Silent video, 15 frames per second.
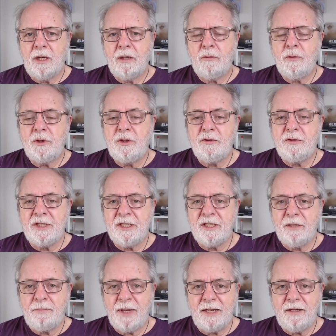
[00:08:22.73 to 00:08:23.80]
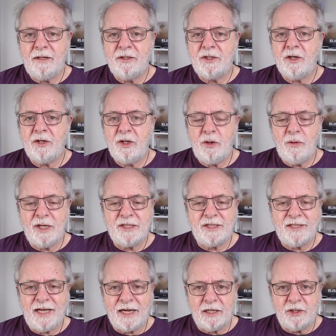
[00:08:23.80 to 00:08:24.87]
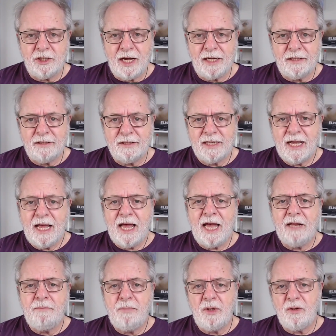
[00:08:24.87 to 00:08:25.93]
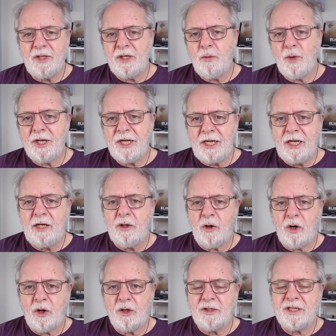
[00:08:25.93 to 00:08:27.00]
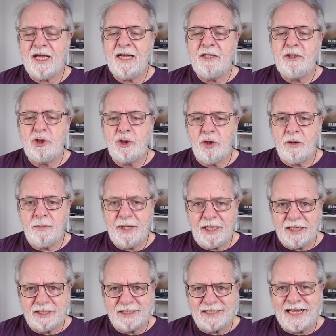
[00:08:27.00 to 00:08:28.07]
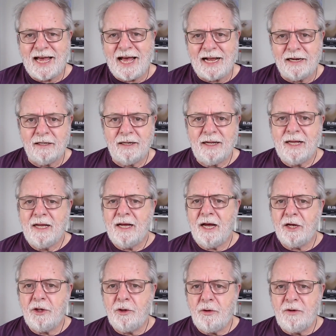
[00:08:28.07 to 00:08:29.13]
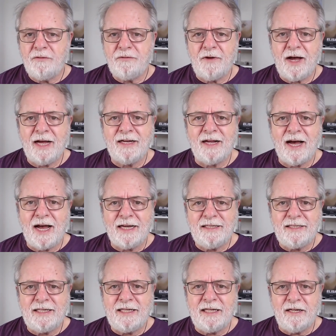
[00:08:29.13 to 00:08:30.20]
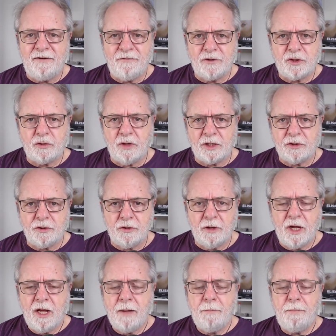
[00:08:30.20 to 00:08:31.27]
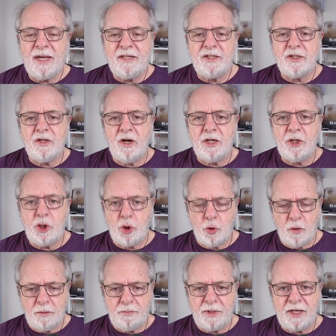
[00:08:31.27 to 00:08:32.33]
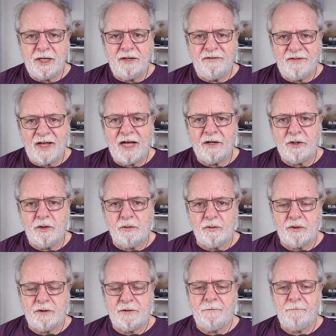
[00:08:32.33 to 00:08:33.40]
Reducing dependence on U.S. tech giants and building what he calls a Germany stack a unified IT infrastructure based on European values.